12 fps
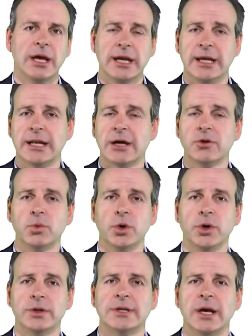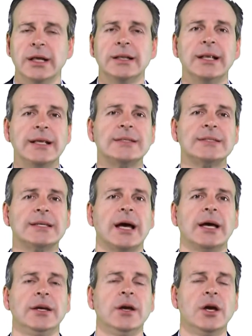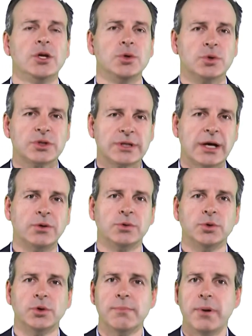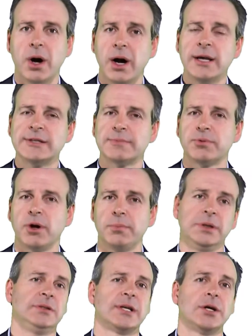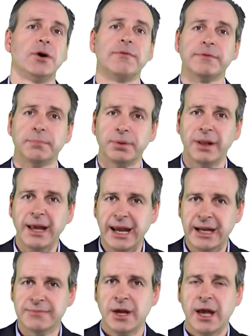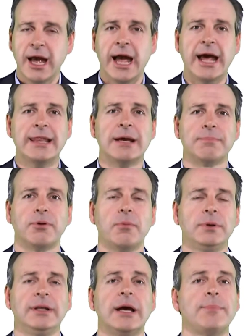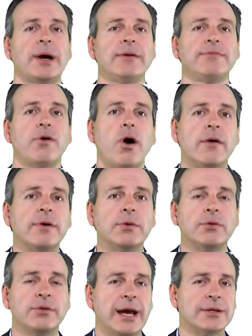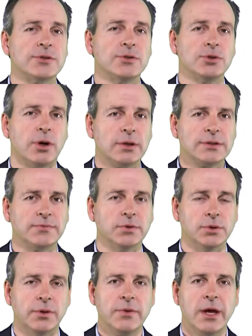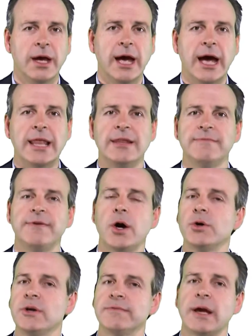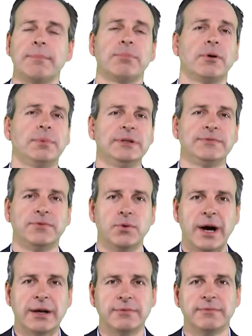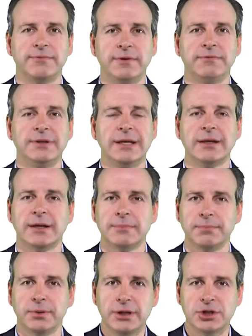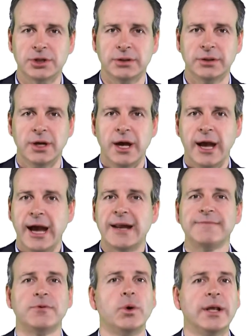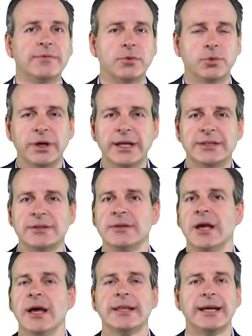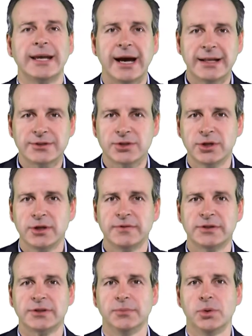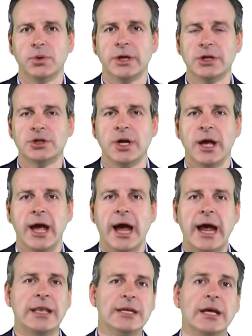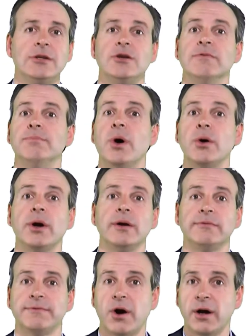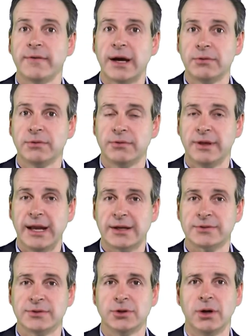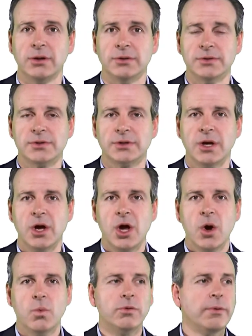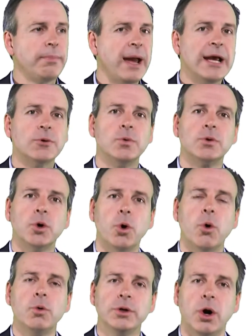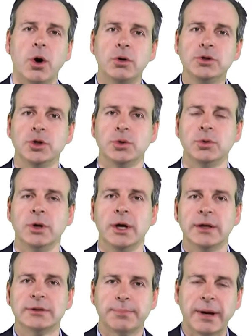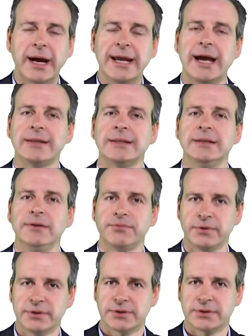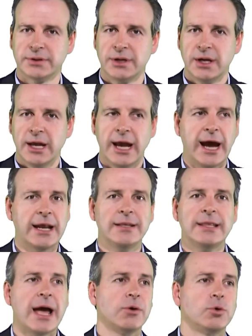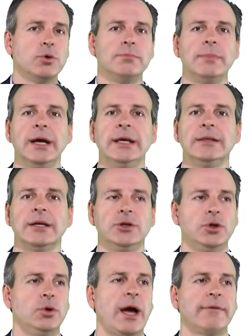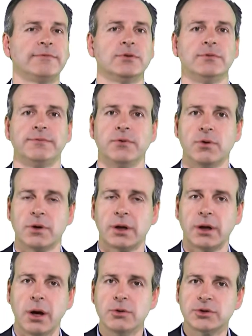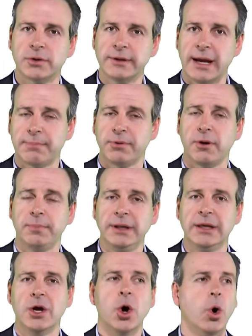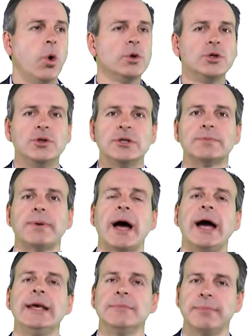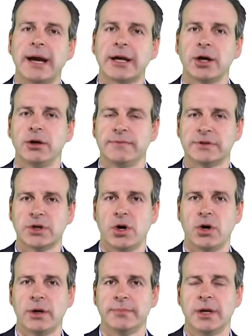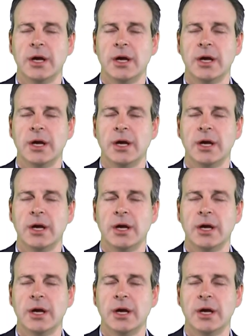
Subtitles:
In other words, let's say your son or daughter buys a property, say off the plan, and that property they pay $500,000 for, and the value of that property is $450,000 at completion. And for whatever reason, they can't service the mortgage, and yet you've borrowed $500,000. Well, the bank will call on you to pay out the difference. And that could mean that you have to foreclose on that property or you just pay them back over time.